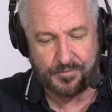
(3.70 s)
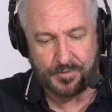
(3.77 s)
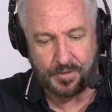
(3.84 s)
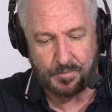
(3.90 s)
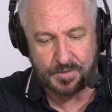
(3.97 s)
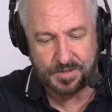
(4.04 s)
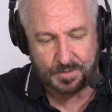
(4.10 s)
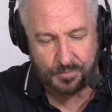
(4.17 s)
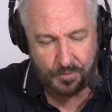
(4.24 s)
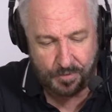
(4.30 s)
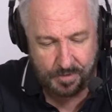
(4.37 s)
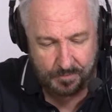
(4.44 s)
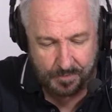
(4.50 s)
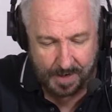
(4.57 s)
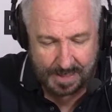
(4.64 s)
Film is
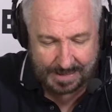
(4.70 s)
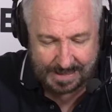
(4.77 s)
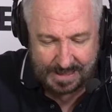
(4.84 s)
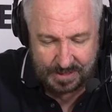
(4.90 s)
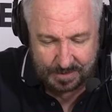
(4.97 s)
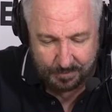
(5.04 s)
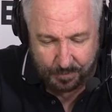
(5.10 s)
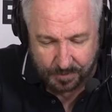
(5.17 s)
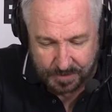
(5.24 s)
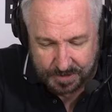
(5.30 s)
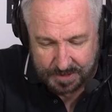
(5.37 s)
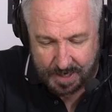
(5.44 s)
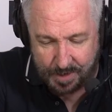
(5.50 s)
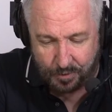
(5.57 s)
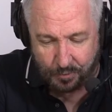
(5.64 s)
supported by Lisa
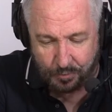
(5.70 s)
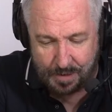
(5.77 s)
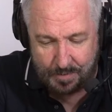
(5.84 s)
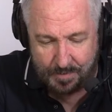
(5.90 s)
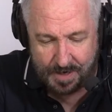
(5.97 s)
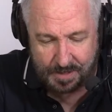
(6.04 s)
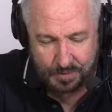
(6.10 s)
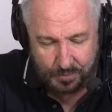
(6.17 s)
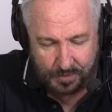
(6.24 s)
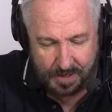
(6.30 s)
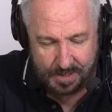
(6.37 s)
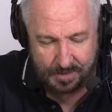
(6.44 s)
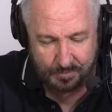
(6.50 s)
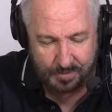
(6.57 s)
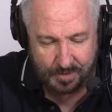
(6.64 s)
Borsato, Remax
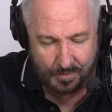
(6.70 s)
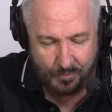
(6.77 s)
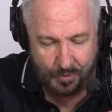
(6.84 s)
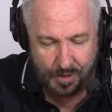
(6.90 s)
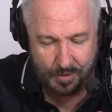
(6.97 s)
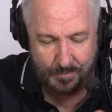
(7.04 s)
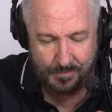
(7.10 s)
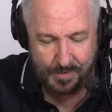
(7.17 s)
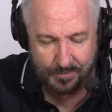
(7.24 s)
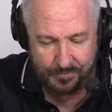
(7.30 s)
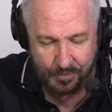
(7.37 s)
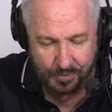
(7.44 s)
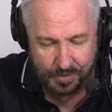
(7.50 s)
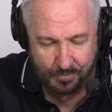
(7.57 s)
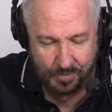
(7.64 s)
Platinum Club winner. If
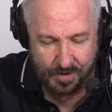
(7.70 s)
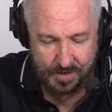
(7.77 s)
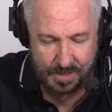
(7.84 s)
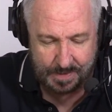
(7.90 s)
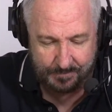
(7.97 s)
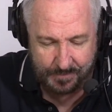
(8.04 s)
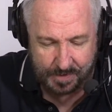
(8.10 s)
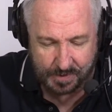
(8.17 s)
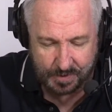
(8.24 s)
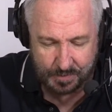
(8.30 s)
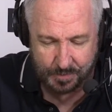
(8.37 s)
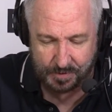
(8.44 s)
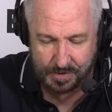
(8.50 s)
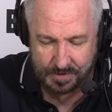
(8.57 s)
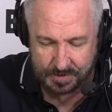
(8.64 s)
you're in the market,
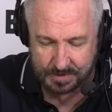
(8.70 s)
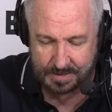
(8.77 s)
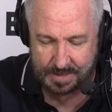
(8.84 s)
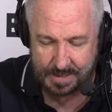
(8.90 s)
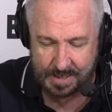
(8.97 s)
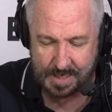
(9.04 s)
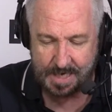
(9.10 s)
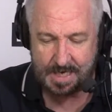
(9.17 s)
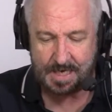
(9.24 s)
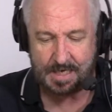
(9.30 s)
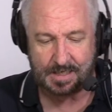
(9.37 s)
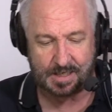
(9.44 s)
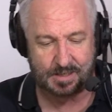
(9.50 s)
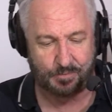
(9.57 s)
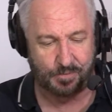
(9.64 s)
experience is key.
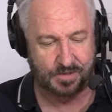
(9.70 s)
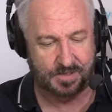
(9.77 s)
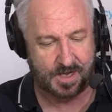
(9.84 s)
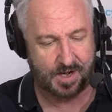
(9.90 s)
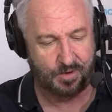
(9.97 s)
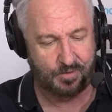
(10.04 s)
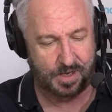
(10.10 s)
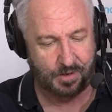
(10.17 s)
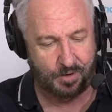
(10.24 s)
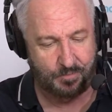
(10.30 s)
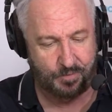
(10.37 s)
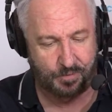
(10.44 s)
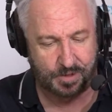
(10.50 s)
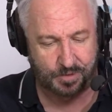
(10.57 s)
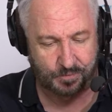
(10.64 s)
Lisa Borsato and All
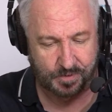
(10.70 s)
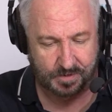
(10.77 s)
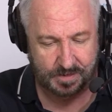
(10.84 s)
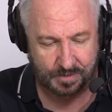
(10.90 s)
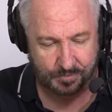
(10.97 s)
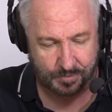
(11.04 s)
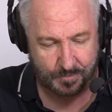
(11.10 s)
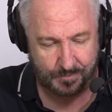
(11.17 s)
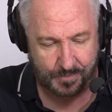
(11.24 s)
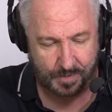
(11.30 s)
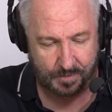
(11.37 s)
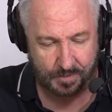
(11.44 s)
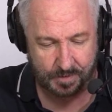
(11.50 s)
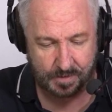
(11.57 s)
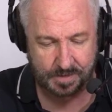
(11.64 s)
Points Realty Group
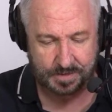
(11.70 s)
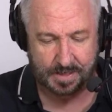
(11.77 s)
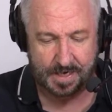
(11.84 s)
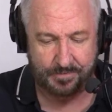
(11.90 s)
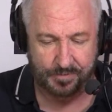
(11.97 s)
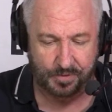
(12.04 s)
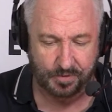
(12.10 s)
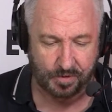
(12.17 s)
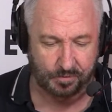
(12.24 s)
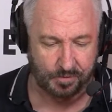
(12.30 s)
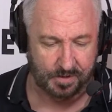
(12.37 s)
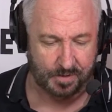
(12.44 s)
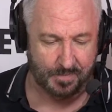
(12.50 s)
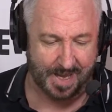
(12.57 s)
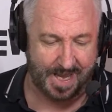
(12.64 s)
on Austin Avenue in
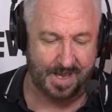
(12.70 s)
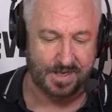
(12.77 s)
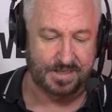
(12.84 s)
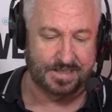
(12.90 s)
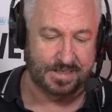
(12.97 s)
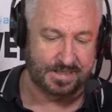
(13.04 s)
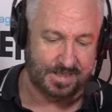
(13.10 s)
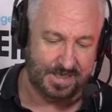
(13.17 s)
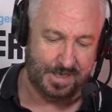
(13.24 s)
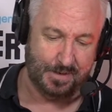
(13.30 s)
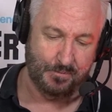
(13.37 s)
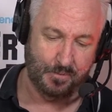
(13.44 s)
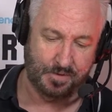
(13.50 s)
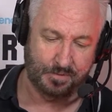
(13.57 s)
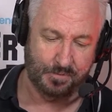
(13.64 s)
Coquitlam has the
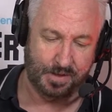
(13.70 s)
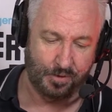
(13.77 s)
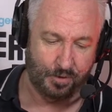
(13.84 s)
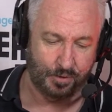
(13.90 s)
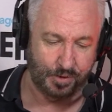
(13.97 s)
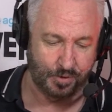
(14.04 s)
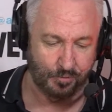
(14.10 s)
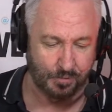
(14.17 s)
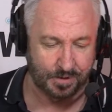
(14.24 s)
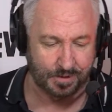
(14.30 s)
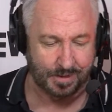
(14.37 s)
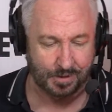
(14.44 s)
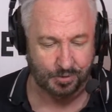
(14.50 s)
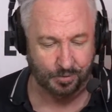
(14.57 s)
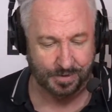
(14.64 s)
team to meet all your
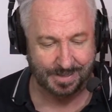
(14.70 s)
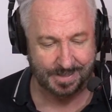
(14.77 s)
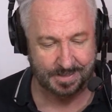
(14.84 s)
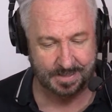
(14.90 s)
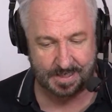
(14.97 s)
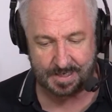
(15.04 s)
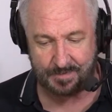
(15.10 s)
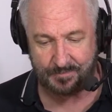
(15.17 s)
residential needs.